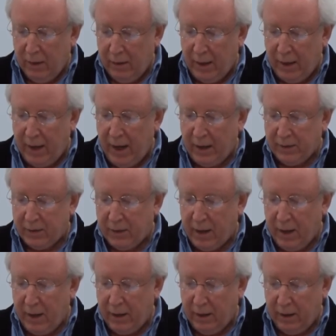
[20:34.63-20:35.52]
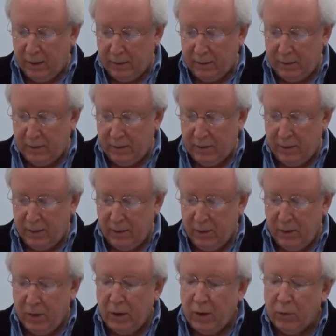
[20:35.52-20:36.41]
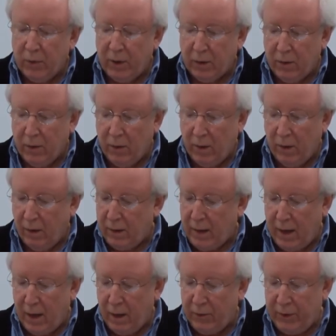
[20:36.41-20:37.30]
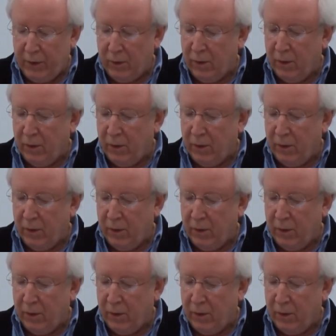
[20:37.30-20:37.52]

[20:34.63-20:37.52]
that has cut us, to recall how the